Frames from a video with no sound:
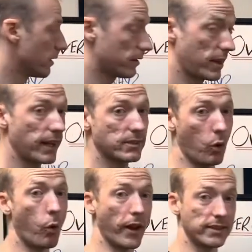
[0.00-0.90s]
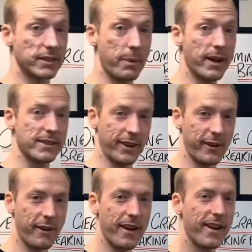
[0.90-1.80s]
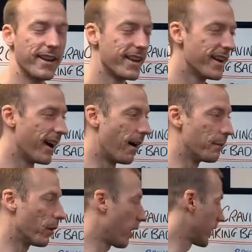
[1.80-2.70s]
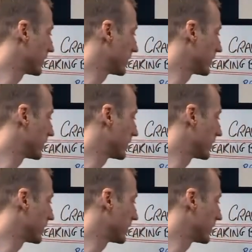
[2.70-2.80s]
that's always the pattern, right? Like I said,